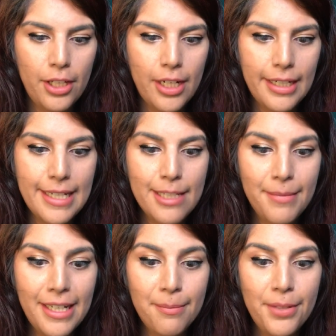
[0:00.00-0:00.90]
logged into
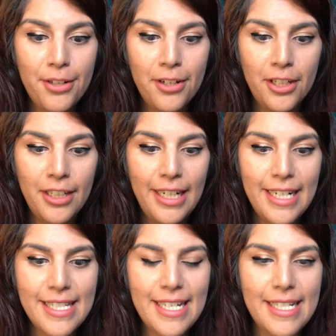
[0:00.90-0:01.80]
my computer and
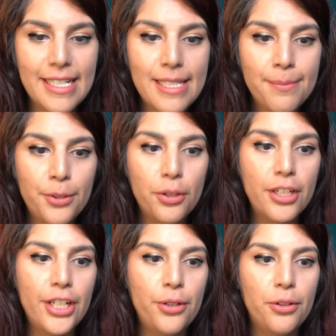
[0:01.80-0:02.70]
it says
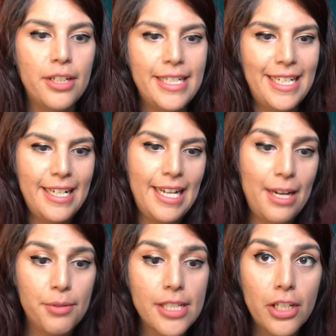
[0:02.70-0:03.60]
explore your DNA
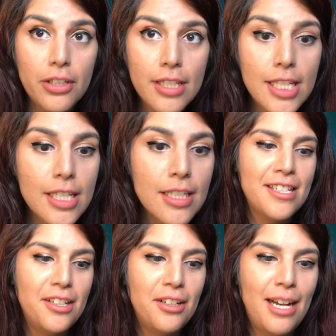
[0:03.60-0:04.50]
results. So
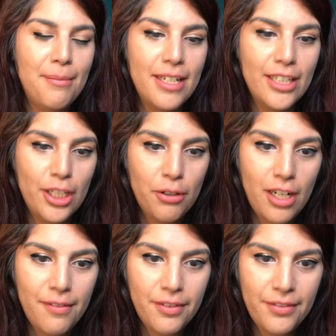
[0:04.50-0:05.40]
I'm going to go
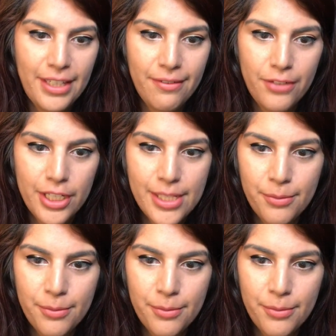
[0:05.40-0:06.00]
off of the first